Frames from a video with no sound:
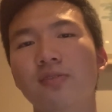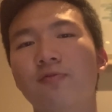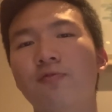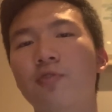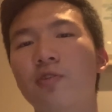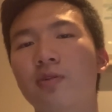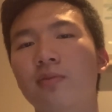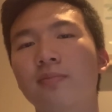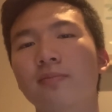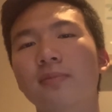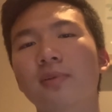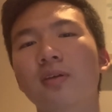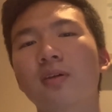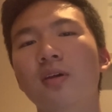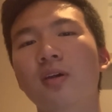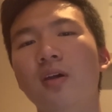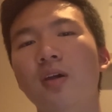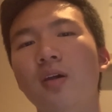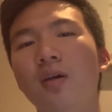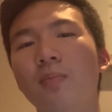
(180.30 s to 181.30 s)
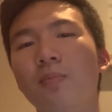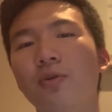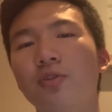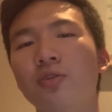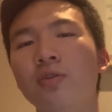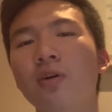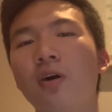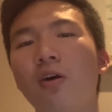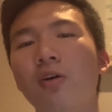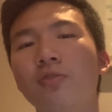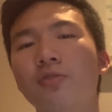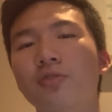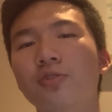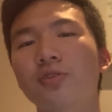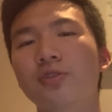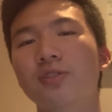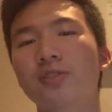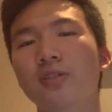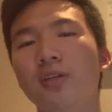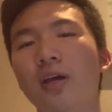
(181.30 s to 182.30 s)
formed between
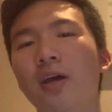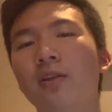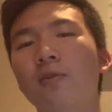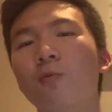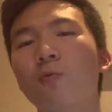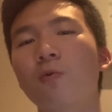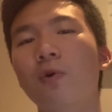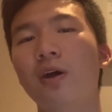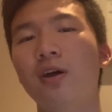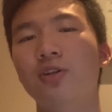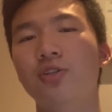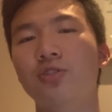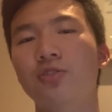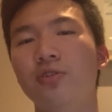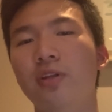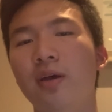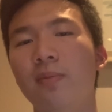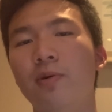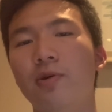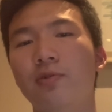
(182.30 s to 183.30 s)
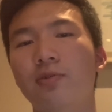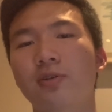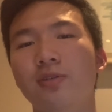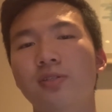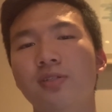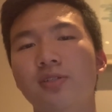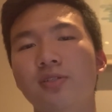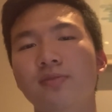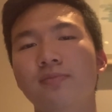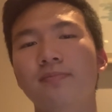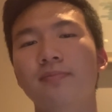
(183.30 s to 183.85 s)
owners and wage laborers.